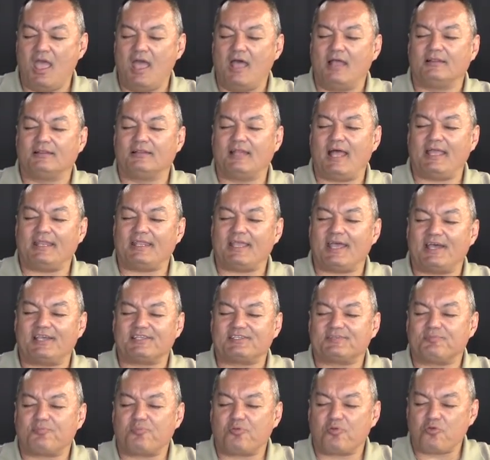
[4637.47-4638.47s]
let
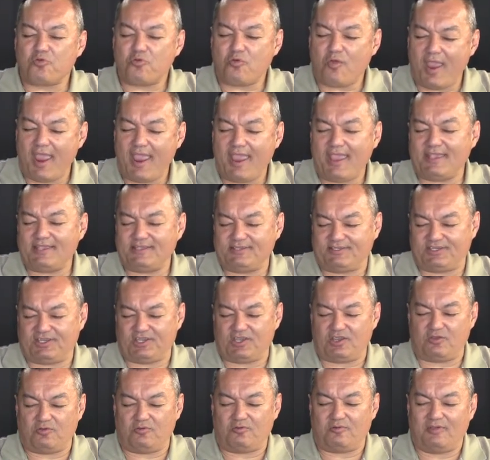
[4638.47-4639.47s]
us praise
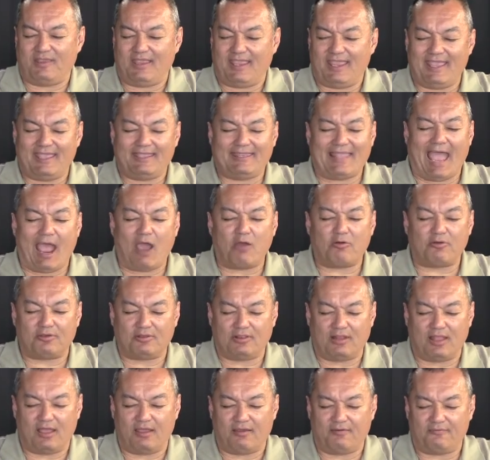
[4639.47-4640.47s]
You in our
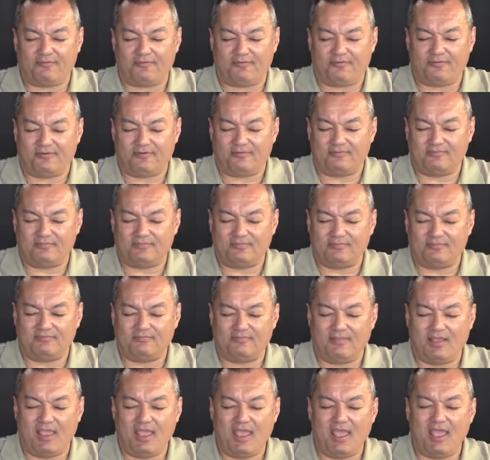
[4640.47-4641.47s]
love.
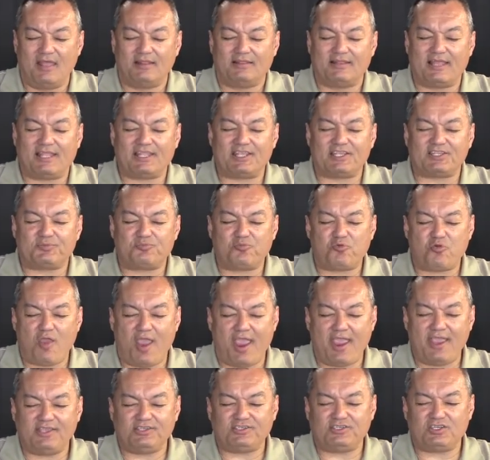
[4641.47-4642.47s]
Let us
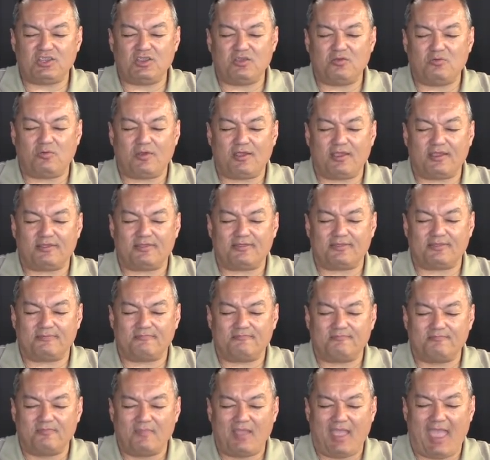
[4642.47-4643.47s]
praise You with
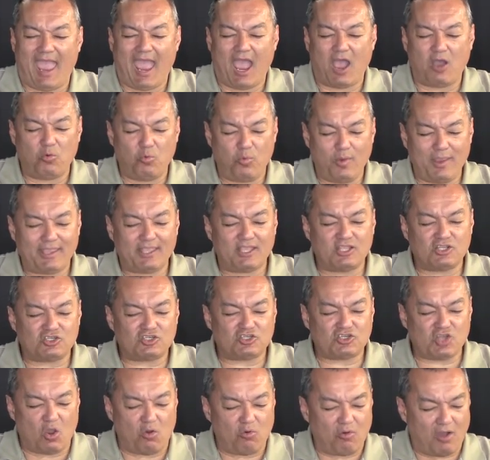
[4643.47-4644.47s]
how we can
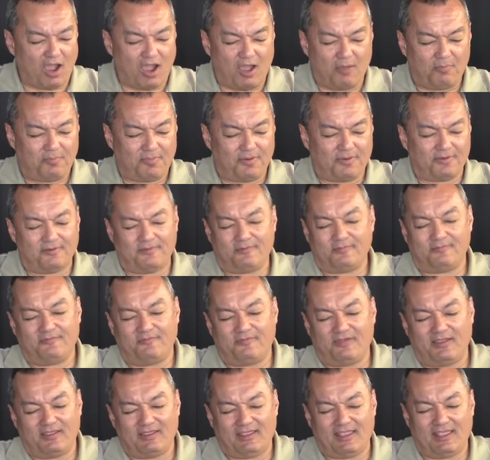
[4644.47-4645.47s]
show up
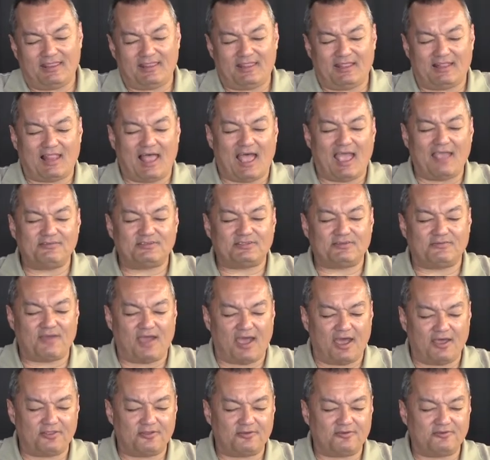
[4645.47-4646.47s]
in the lives of
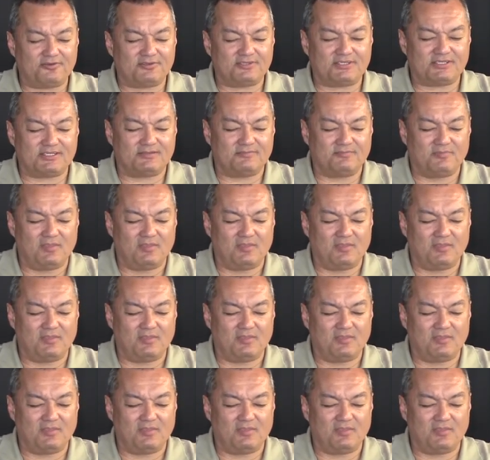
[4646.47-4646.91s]
others.